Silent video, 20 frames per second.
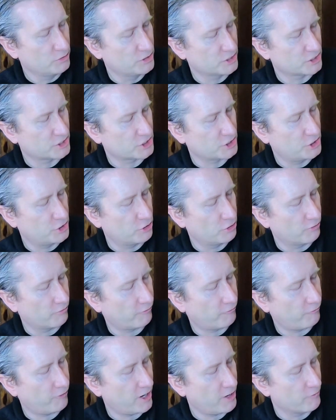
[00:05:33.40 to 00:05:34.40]
to secure
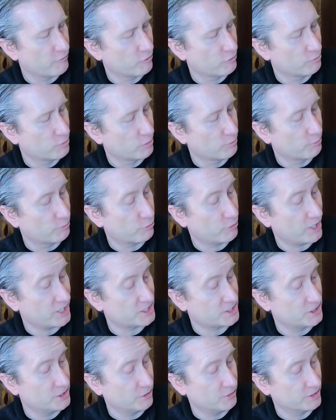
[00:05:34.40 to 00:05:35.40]
favorable
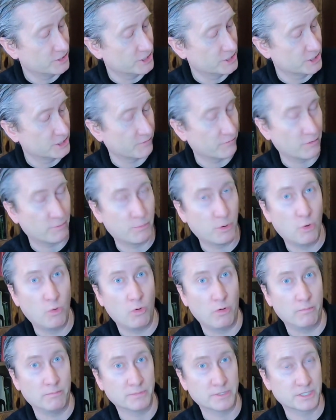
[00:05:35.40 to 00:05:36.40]
press notices of her
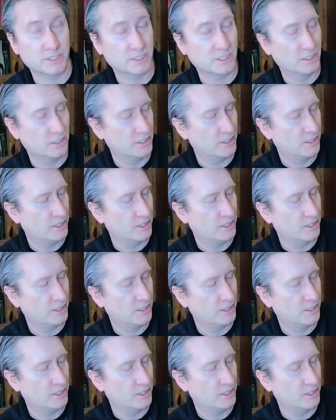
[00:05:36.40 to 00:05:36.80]
poems.